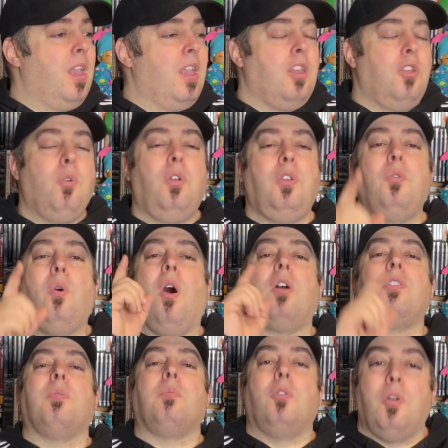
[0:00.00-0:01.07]
you you all
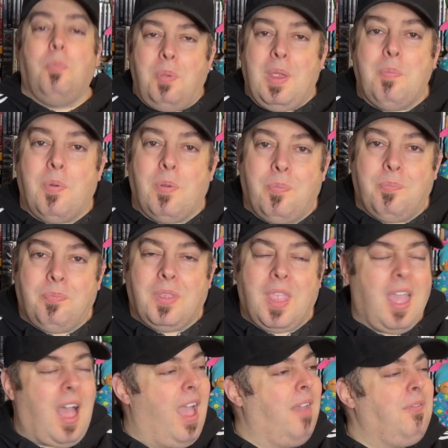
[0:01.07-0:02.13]
some good people.
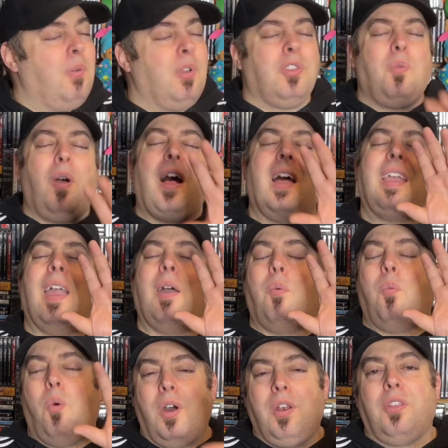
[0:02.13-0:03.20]
Okay, every once in a while I get
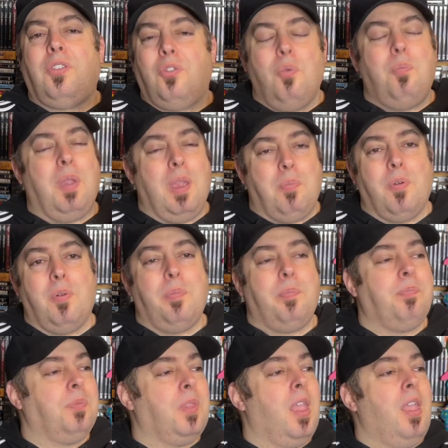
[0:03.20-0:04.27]
one or two people
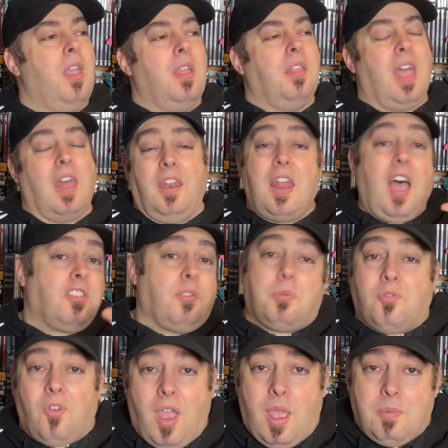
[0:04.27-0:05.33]
that are not
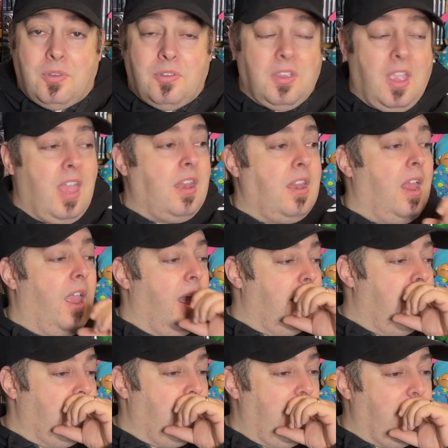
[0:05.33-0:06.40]
subscribers, and and
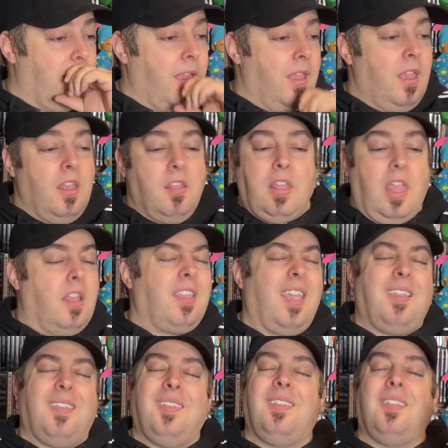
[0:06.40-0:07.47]
they're like, like,
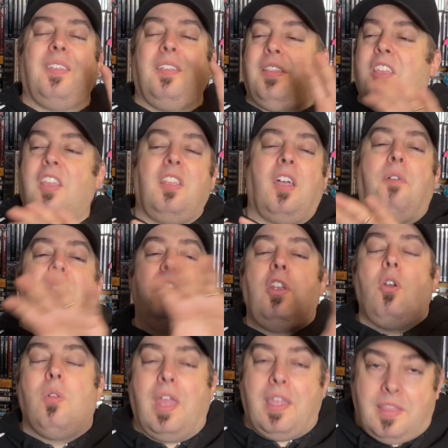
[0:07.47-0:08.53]
like a
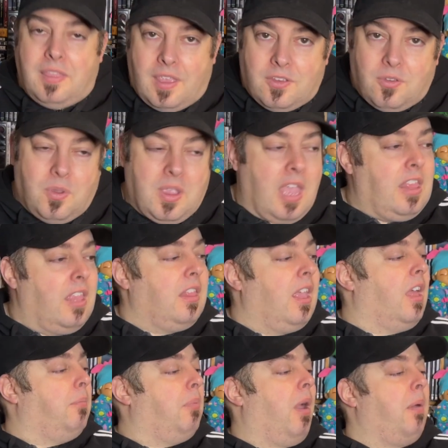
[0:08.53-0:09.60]
video like this, okay? They, they
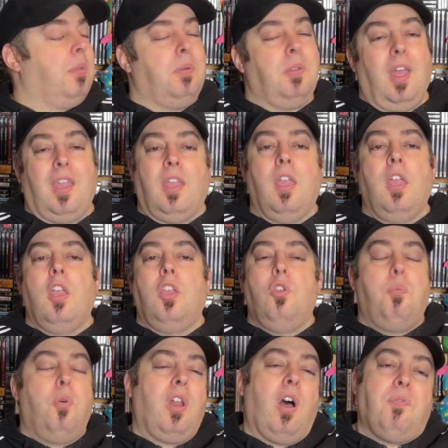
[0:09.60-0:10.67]
get probably like, you
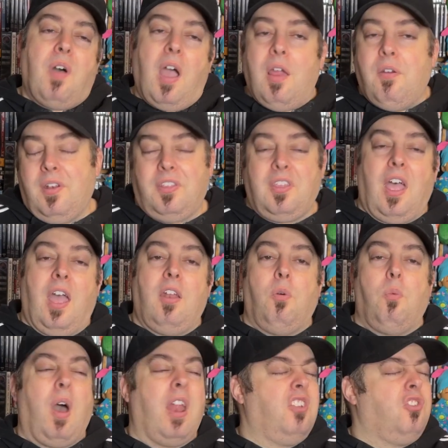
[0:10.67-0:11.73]
put Elvira in a title.
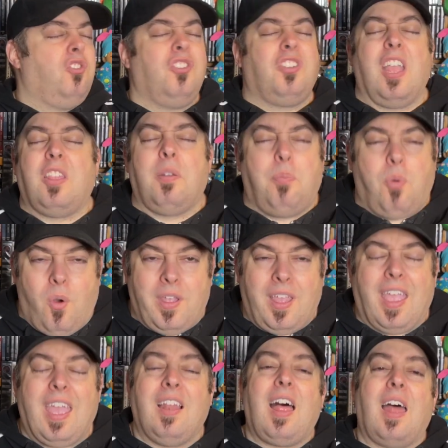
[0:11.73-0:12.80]
Why didn't you just get to the point? I
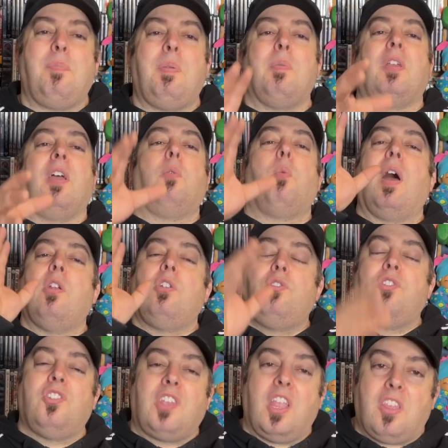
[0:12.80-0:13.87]
got a lot of people like, why don't you
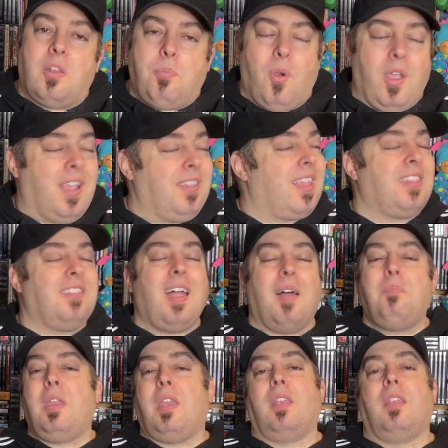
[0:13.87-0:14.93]
just get to the point? Because that's not
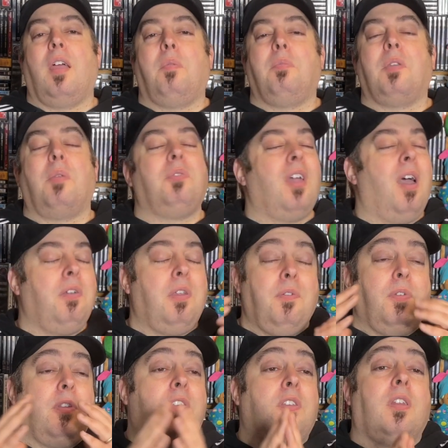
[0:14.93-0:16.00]
me. I'm, I'm sorry.
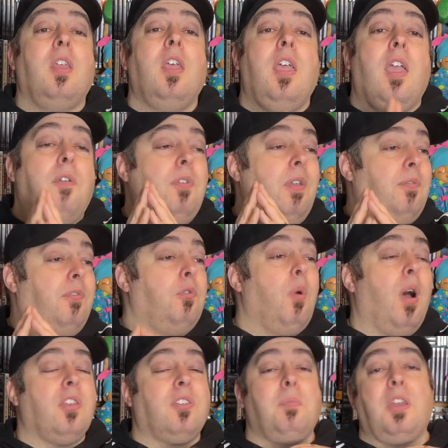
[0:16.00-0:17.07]
You, listen, if, if you
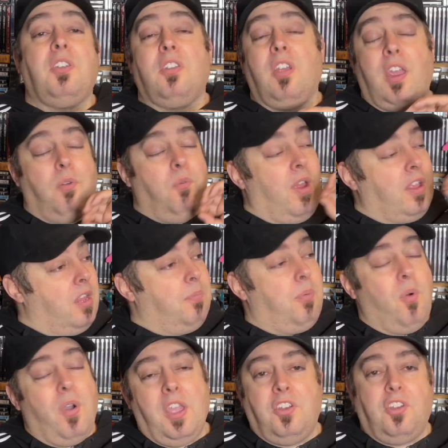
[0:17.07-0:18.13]
want somebody that's going to get right to the
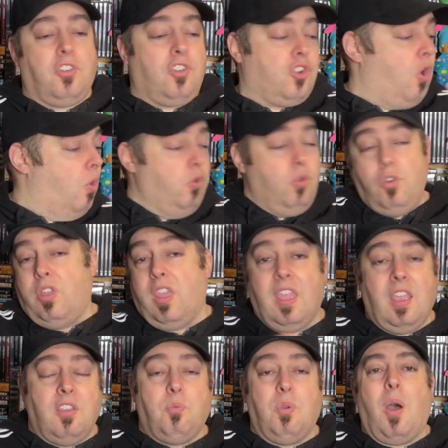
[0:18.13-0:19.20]
point and just show you
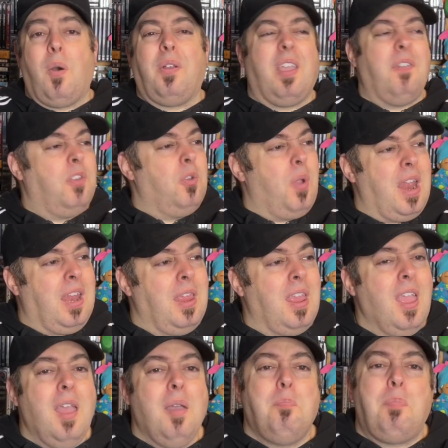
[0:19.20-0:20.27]
things without giving you any
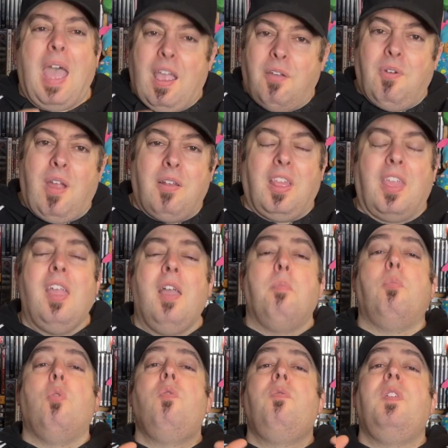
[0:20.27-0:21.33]
background, like
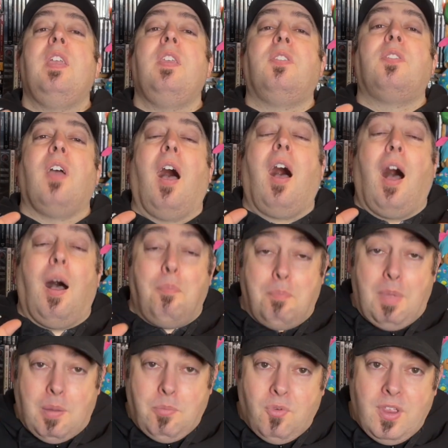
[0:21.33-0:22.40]
movies are
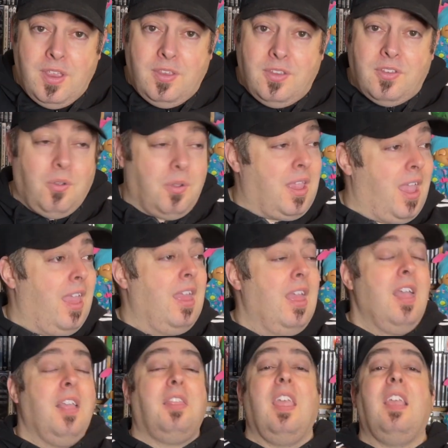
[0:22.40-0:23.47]
memories, okay?
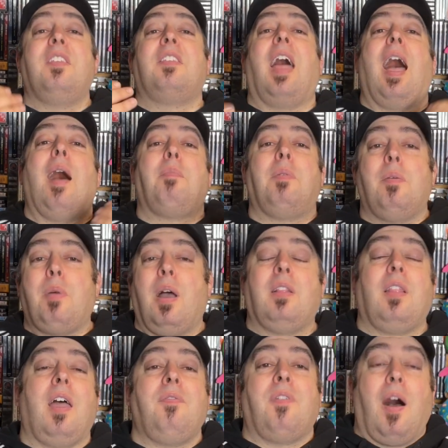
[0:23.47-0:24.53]
Things that happen in my
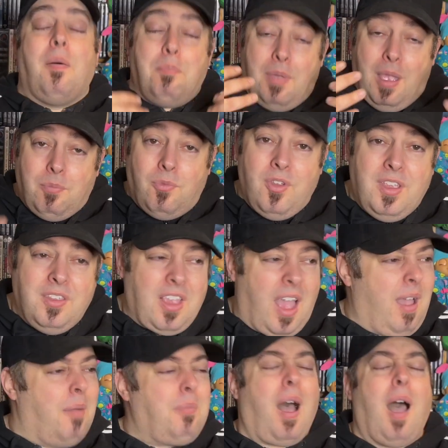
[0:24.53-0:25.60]
life are memories.
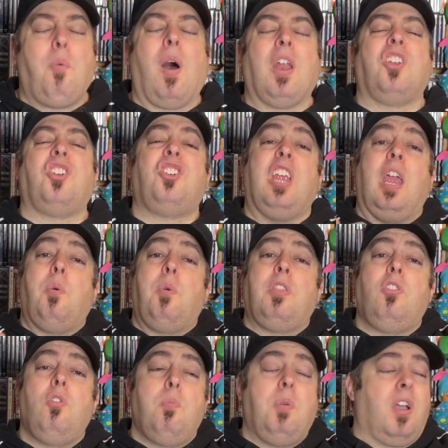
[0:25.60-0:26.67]
I, I, I want to share with
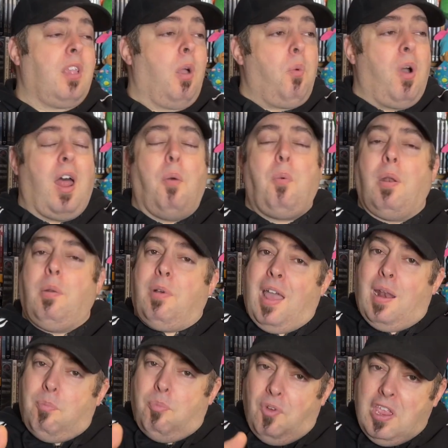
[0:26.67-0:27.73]
you because I want I want to
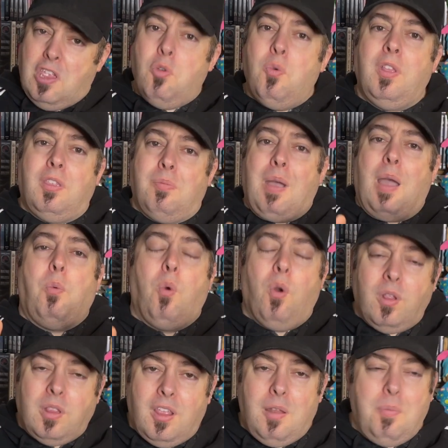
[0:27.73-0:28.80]
kind of bring you into my
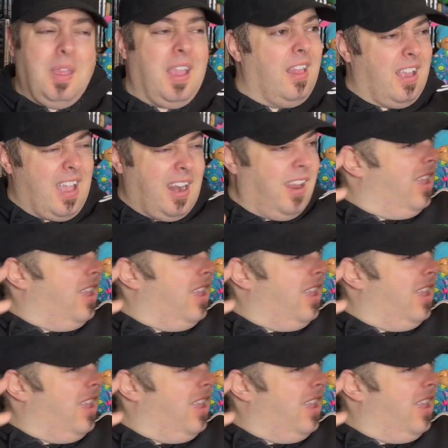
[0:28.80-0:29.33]
world a little bit, get kind of